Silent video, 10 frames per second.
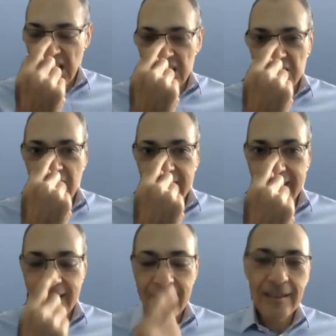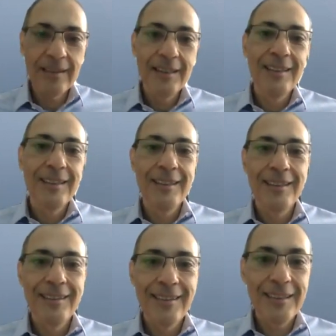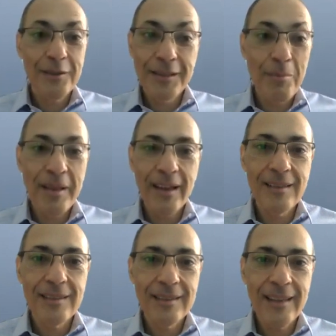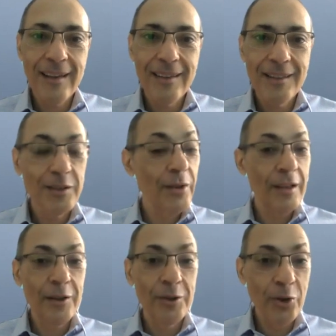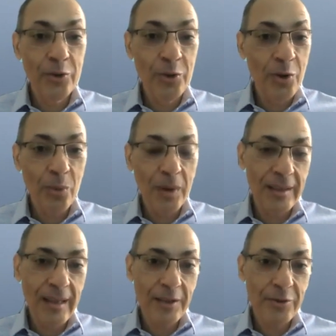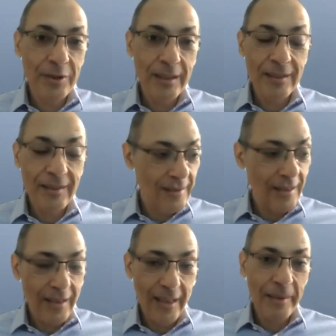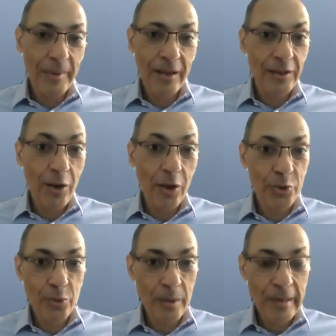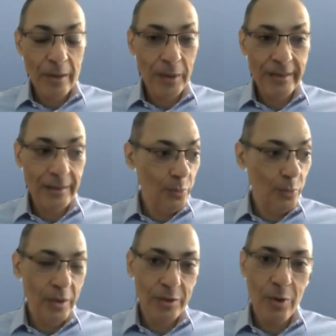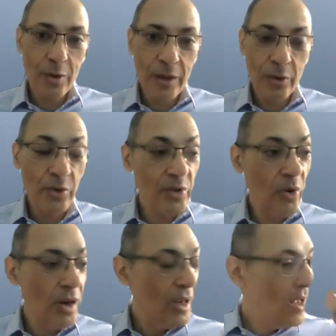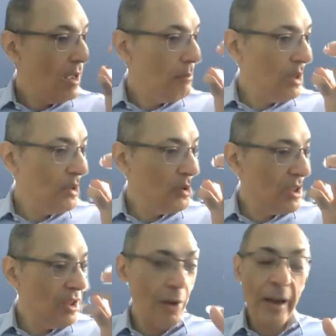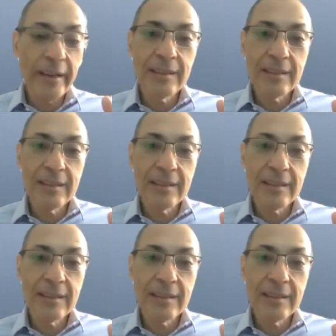I don't like it here. Something else. Yeah. So they don't know what they actually think about. They're not sure about what's wrong with the nose, or my nose is not right.